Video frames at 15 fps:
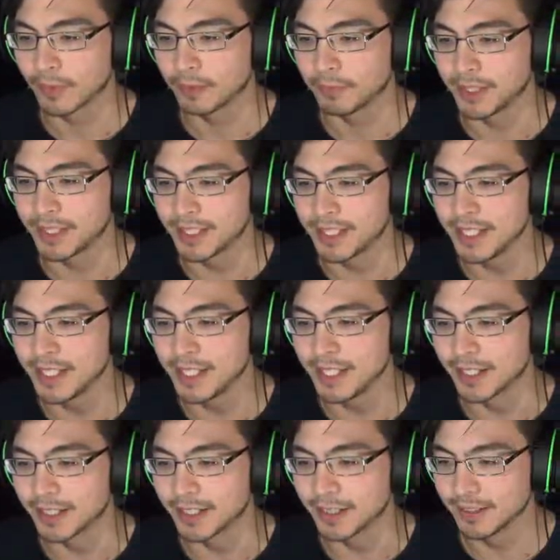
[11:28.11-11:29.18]
But the key
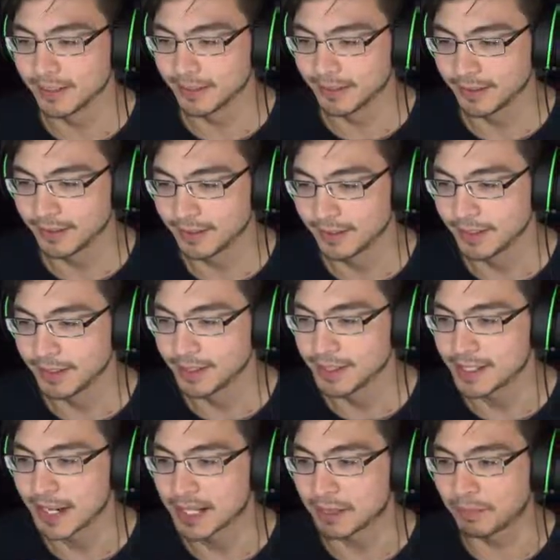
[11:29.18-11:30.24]
here,
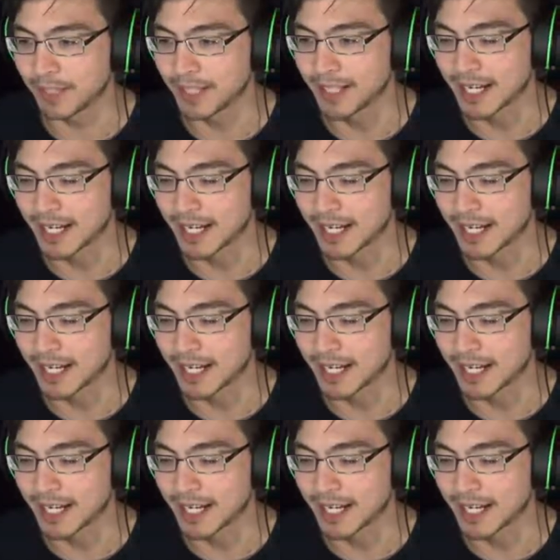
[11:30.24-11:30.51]
not to play